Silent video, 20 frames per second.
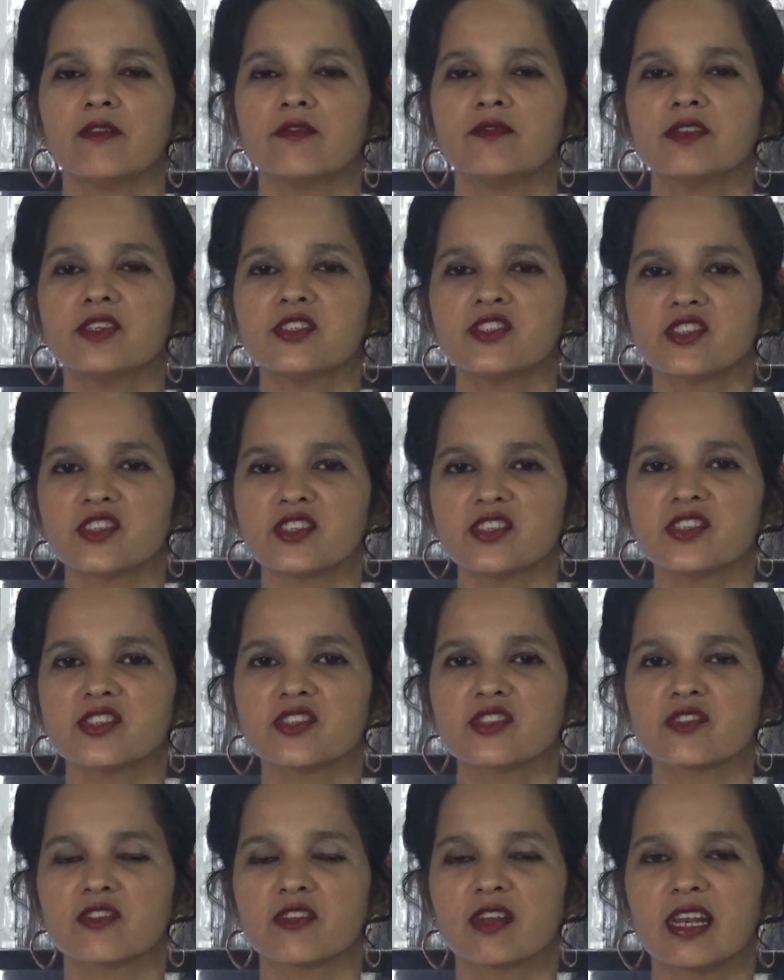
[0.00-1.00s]
which
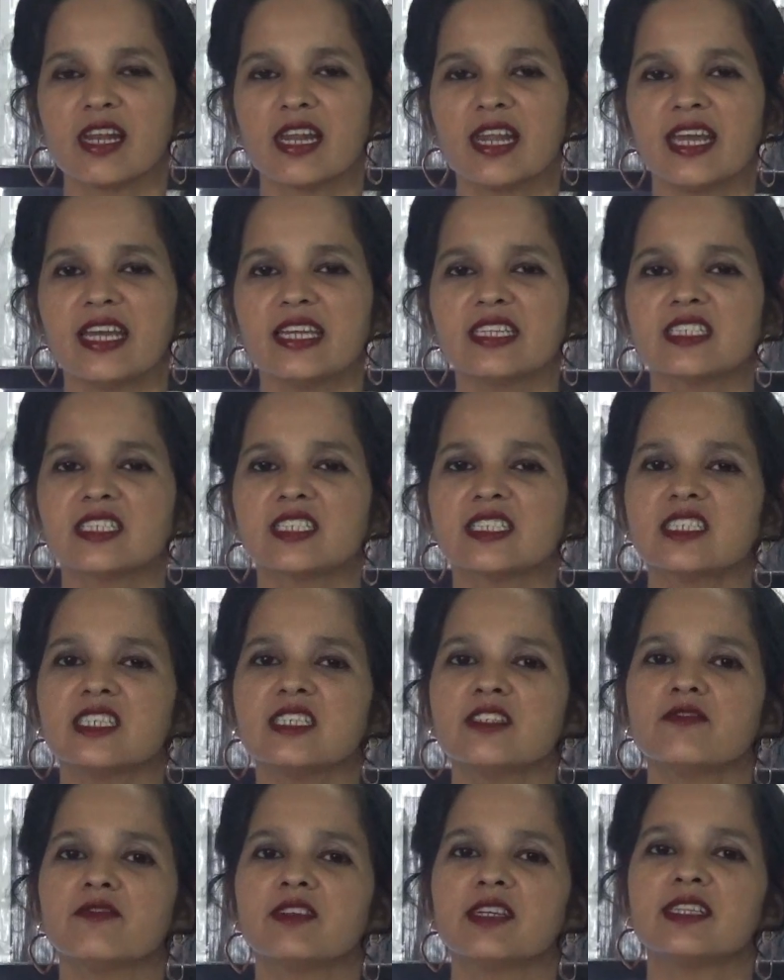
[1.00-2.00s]
is
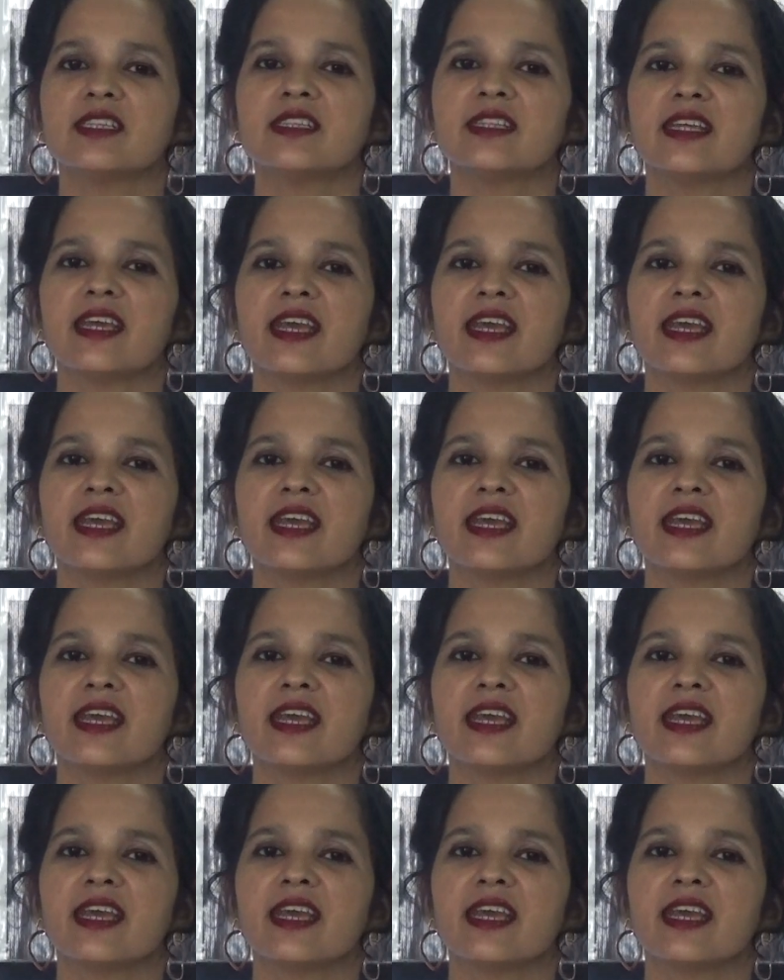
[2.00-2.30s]
related with